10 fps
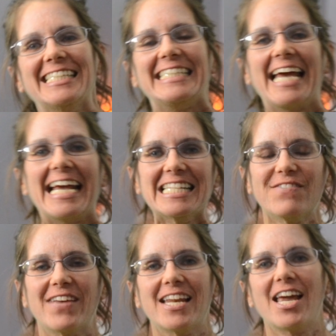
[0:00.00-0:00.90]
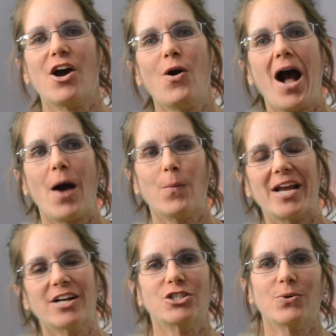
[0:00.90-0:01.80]
In today's video,
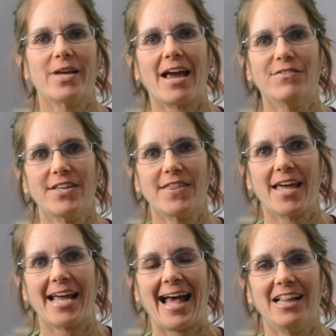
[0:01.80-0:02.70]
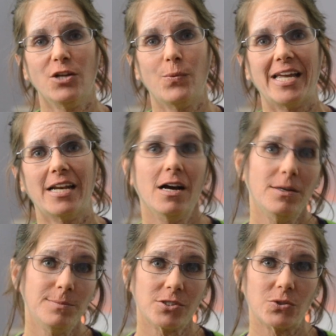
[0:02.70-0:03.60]
we are doing everything Halloween
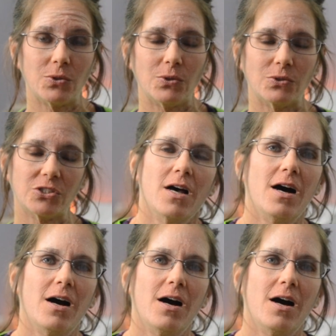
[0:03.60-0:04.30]
homeschool.